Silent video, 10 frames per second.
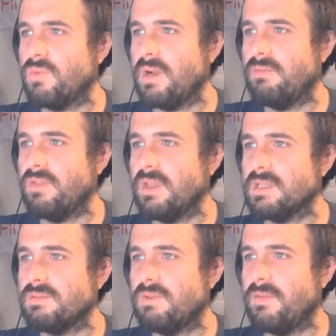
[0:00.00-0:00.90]
everything
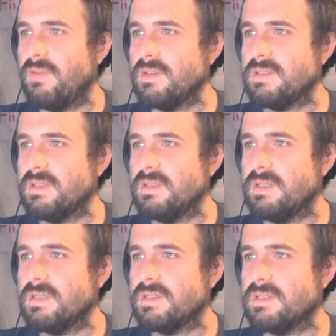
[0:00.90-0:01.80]
is referenced to
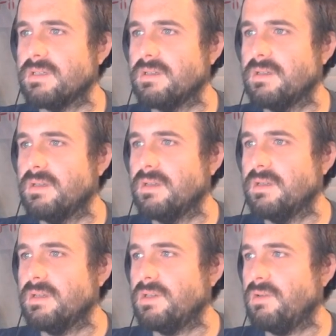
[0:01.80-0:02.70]
this
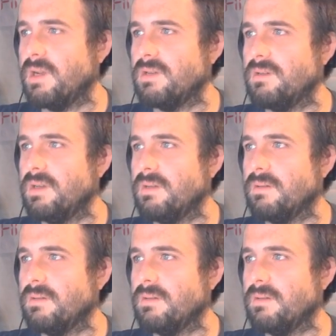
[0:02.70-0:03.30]
directory.